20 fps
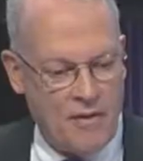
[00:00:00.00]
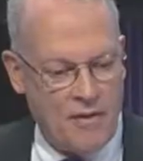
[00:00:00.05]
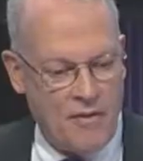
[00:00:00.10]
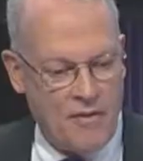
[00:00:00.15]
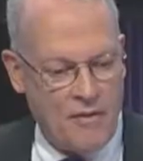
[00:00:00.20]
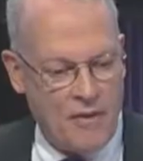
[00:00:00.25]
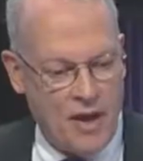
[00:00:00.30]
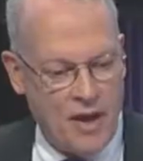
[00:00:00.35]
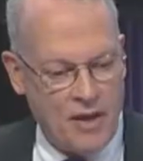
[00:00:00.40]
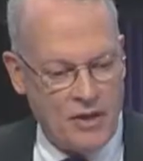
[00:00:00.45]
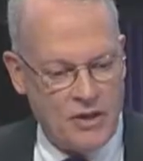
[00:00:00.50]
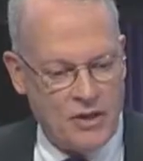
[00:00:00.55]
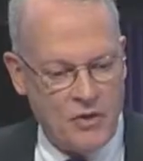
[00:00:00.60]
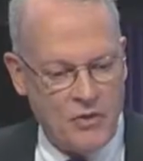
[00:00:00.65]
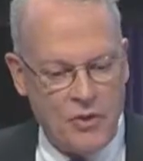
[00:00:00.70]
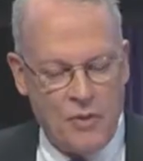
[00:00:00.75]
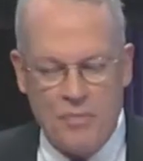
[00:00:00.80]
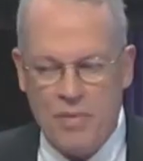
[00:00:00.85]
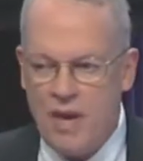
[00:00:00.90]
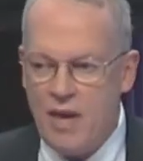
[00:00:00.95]
right
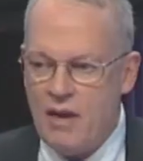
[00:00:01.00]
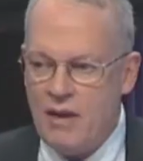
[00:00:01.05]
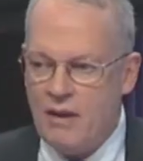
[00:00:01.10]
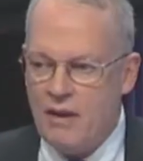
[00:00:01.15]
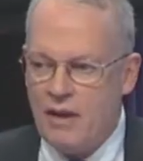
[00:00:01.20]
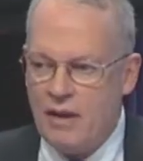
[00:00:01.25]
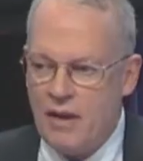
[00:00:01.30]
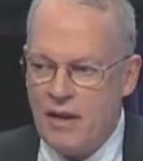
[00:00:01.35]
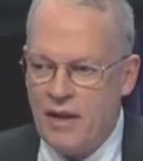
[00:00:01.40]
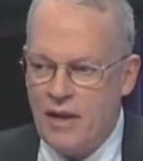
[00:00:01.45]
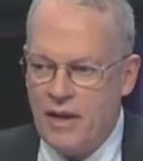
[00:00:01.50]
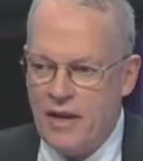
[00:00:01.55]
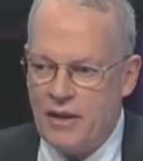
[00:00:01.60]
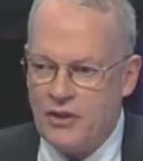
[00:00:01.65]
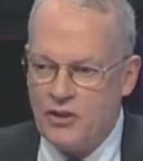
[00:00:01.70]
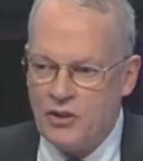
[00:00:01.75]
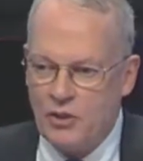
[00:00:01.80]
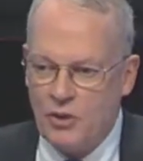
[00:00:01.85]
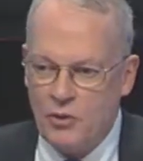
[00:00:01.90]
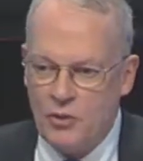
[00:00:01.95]
to appeal
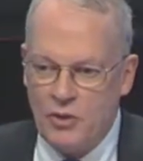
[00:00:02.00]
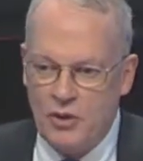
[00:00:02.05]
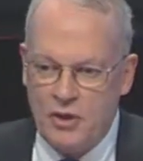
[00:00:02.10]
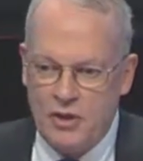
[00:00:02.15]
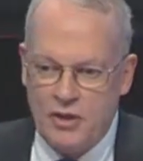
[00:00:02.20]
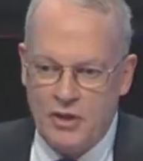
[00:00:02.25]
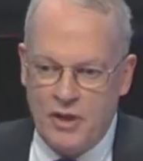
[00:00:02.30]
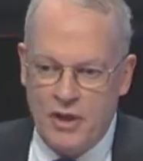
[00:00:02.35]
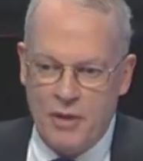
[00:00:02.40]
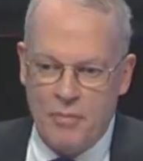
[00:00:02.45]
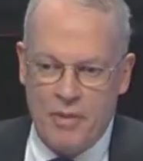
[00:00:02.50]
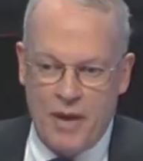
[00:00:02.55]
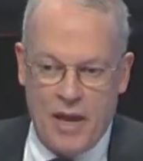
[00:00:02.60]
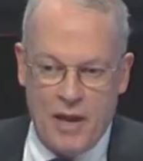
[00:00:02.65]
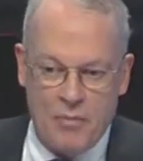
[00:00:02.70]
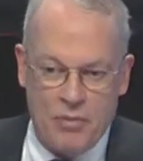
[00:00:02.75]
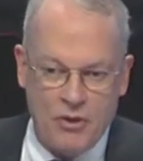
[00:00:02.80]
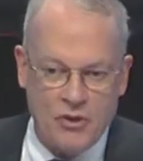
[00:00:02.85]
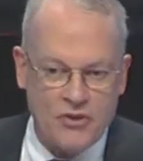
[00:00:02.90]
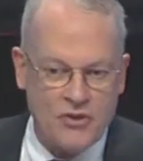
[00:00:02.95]
excluded
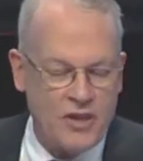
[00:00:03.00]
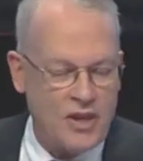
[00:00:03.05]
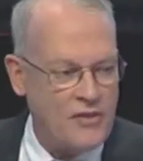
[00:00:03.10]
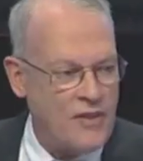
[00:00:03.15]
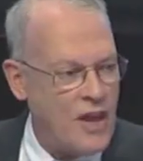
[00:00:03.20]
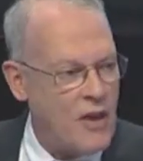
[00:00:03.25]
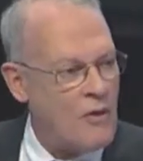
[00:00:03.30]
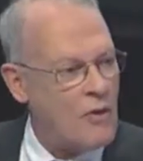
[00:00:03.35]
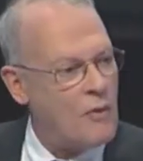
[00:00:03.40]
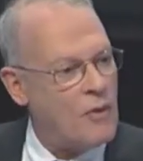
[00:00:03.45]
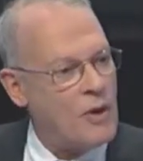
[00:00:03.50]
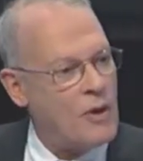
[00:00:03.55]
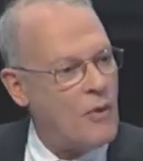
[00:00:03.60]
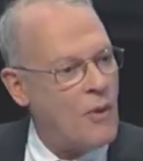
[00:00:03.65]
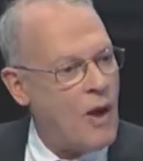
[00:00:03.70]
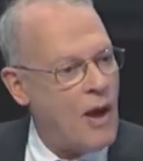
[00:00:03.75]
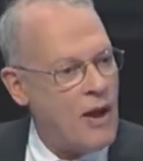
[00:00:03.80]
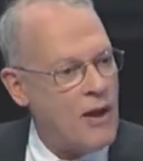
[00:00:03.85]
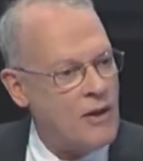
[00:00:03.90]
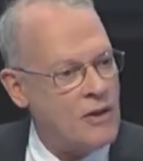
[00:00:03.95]
papers, and they were
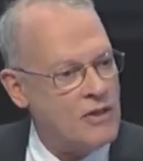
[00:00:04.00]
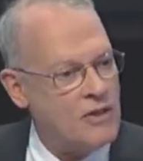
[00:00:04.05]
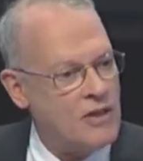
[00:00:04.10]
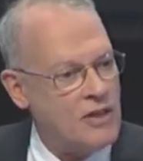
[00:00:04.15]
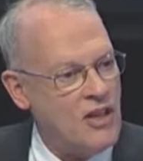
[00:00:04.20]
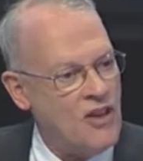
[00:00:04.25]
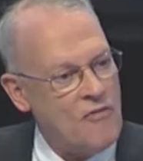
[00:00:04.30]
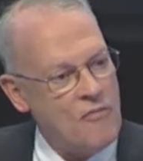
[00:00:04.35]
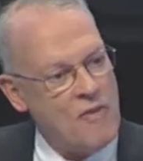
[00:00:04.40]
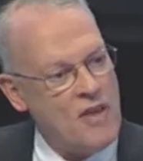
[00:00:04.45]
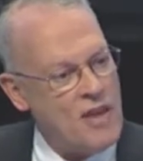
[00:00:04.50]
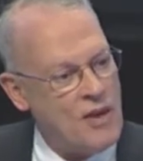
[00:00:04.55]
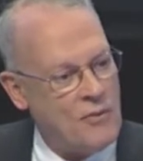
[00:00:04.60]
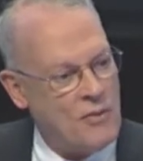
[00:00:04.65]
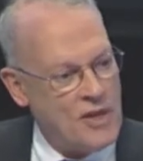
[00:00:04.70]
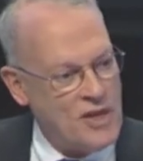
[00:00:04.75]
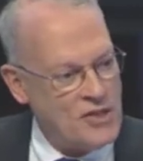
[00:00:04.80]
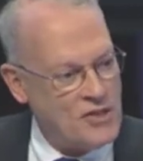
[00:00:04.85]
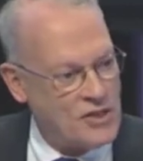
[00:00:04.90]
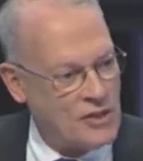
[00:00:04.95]
required to give me a
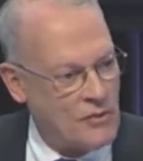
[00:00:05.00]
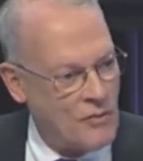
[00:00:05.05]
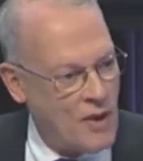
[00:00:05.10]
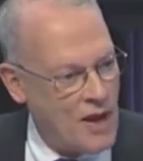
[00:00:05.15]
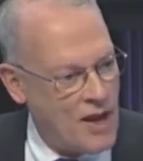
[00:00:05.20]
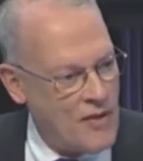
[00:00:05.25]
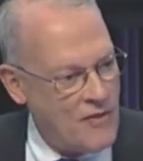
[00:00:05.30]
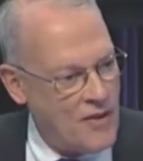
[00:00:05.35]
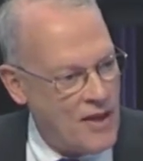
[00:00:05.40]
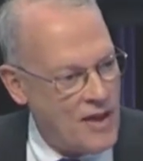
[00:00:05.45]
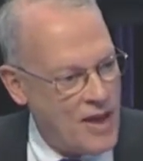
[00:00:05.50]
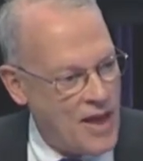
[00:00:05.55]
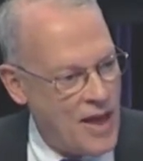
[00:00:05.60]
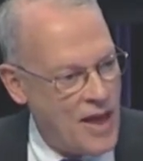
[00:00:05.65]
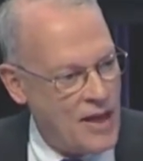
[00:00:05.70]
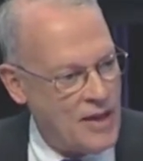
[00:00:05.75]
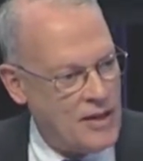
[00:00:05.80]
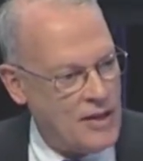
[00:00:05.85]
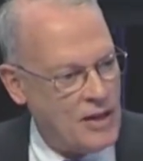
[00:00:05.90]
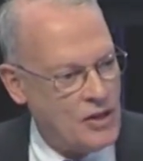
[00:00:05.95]
reason why they
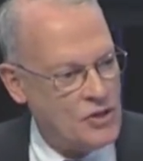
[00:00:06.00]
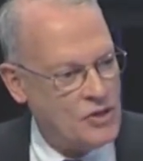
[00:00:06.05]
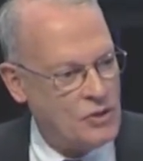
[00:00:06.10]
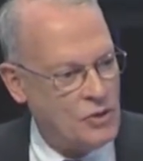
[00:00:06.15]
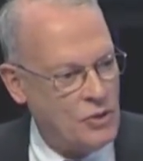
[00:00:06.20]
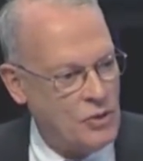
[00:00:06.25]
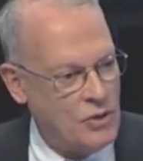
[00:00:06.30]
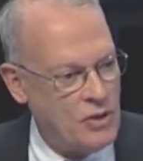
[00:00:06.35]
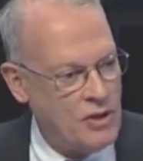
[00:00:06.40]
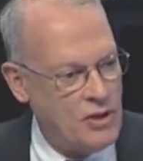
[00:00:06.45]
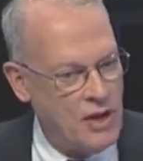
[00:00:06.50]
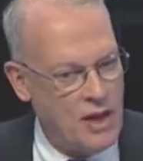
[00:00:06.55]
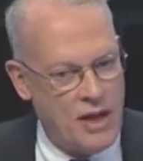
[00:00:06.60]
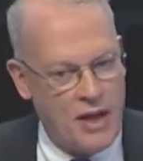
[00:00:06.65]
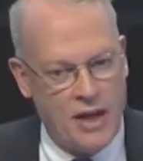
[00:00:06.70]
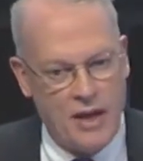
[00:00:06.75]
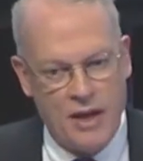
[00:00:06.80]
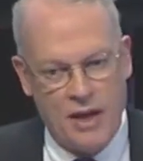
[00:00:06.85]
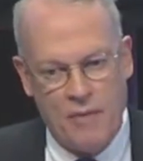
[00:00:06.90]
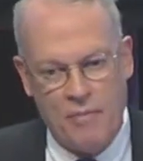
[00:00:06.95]
had excluded.
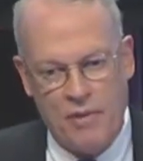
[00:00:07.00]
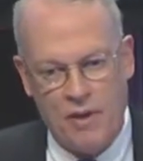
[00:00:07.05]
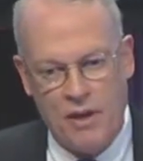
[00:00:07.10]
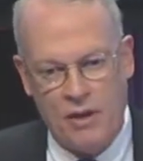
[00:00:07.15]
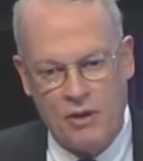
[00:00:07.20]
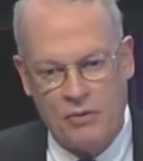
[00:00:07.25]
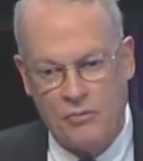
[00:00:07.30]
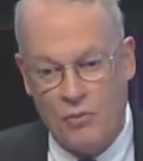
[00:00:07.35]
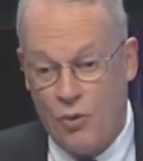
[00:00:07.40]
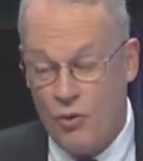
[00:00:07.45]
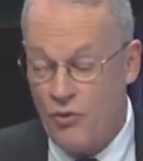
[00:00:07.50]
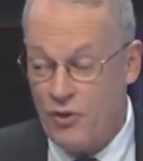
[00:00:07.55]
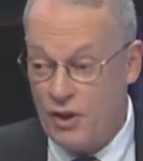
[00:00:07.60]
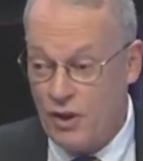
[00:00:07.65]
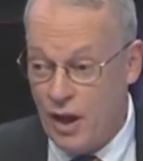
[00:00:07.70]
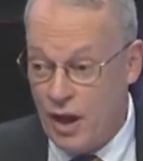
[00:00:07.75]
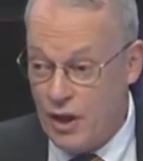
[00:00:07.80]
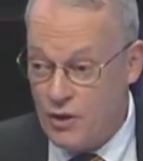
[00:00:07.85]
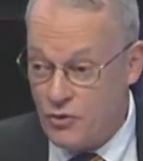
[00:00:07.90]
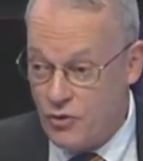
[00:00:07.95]
I appealed more than
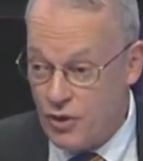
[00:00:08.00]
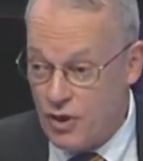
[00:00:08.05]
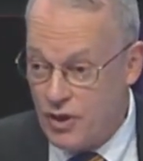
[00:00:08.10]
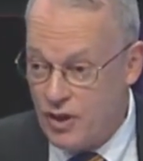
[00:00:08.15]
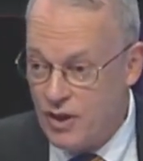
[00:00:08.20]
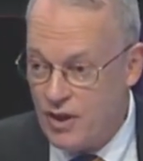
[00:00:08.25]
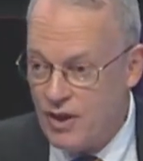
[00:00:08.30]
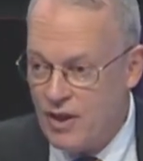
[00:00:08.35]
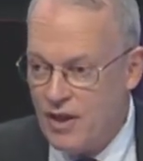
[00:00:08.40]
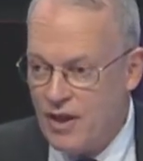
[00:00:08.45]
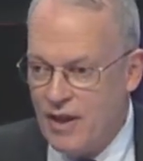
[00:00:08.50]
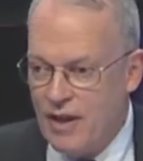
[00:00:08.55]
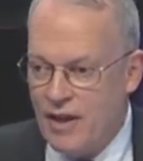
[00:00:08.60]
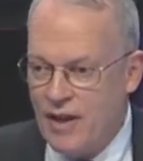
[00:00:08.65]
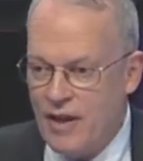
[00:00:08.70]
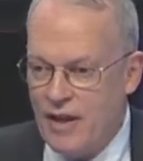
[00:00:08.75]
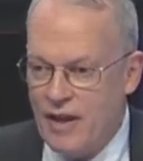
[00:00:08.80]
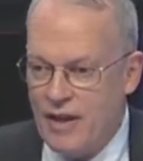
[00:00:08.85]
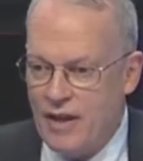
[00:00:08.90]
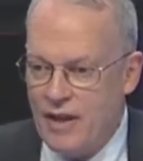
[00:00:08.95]
100,
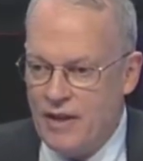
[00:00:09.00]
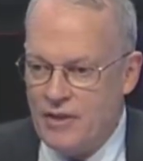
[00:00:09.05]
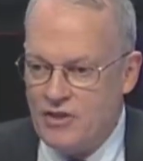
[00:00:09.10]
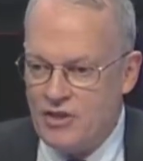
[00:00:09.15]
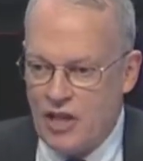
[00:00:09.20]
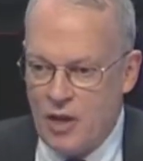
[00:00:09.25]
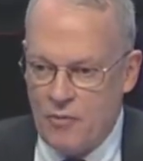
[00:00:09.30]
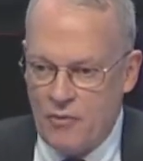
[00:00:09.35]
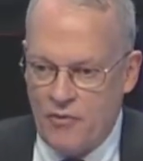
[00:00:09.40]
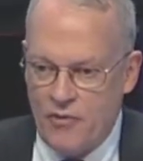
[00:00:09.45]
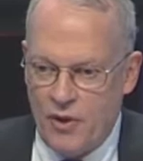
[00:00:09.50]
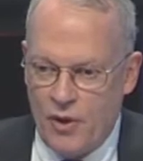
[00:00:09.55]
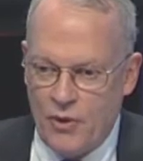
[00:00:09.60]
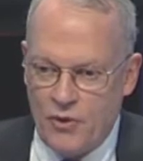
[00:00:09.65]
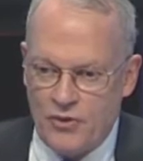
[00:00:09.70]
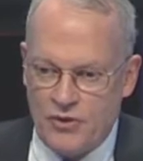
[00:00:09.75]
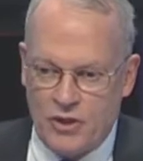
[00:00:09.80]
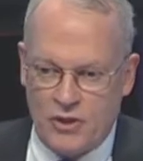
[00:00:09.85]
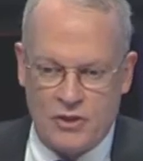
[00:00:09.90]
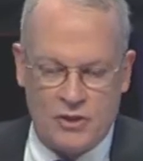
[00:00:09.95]
and some of
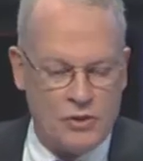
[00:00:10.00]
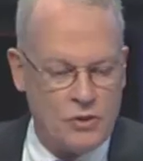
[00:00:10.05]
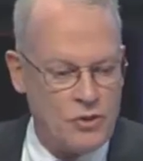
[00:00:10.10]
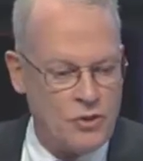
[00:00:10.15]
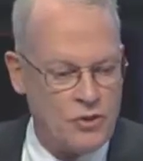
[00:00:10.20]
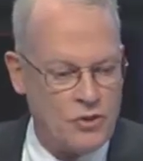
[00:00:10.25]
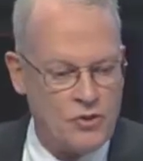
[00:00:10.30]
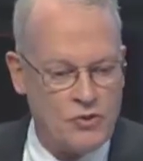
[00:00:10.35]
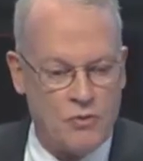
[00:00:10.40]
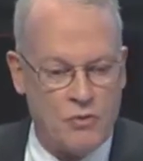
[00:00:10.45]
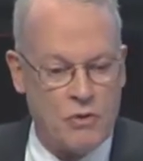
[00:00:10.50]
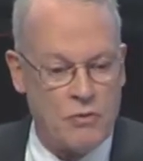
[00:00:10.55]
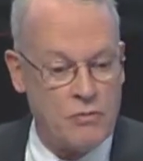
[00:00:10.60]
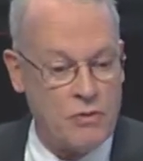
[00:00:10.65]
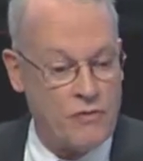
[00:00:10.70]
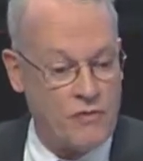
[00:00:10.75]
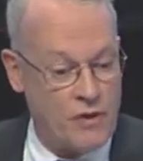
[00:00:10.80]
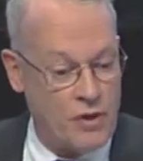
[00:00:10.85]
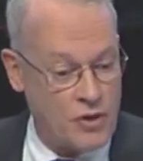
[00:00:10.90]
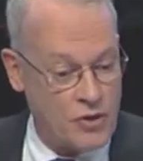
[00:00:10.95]
those exclusions were
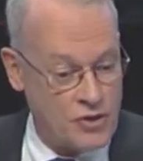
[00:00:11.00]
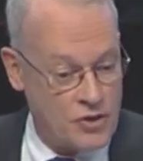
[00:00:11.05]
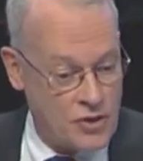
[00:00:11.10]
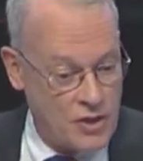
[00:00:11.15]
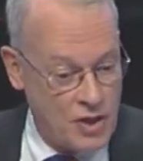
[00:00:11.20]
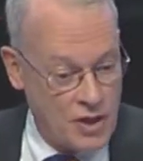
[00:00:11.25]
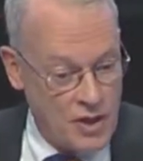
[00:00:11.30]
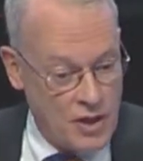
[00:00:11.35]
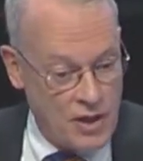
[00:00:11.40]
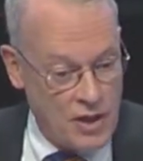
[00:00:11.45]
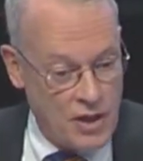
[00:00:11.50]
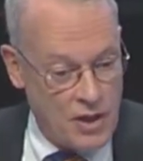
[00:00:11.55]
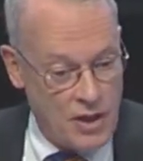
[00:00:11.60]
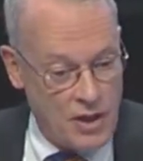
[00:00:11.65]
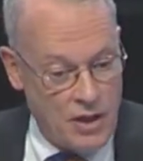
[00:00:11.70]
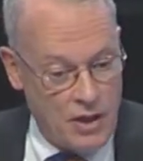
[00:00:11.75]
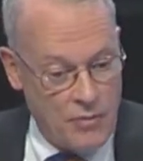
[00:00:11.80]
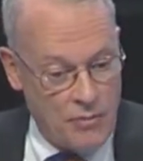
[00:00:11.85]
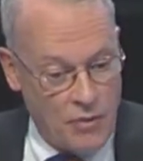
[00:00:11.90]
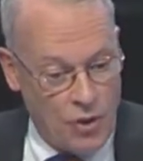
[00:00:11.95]
reversed,
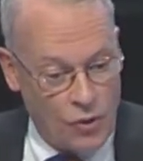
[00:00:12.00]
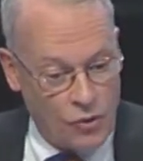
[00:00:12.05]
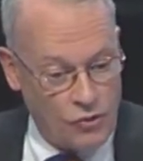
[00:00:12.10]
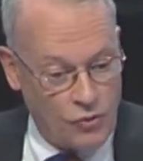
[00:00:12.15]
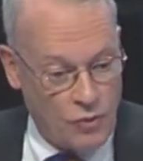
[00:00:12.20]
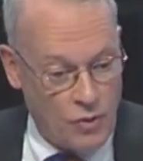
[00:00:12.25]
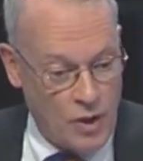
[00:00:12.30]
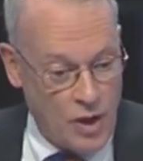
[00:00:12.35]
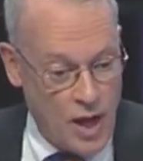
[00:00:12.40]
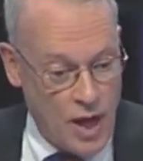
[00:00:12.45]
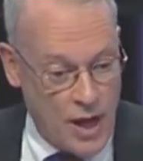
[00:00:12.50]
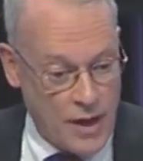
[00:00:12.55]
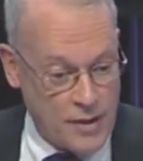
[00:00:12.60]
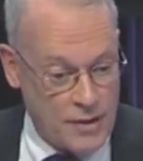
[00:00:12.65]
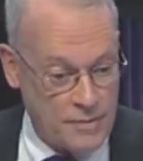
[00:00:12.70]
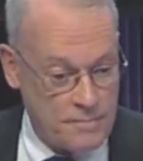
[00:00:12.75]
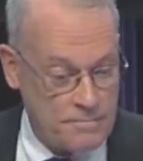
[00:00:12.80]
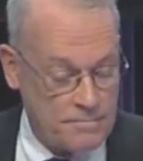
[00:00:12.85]
most were not.